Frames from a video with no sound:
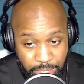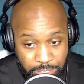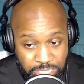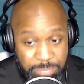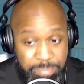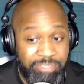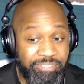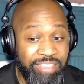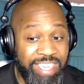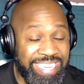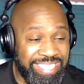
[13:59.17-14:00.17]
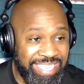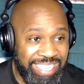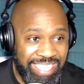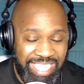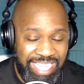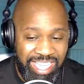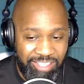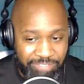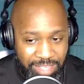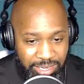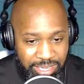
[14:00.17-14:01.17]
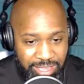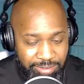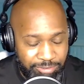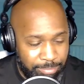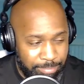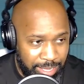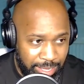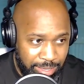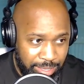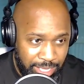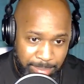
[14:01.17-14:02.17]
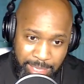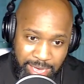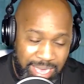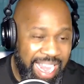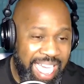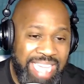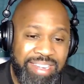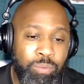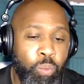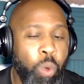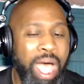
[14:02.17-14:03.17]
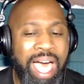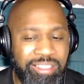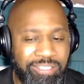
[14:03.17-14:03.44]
to prevent a felony from being committed, not while a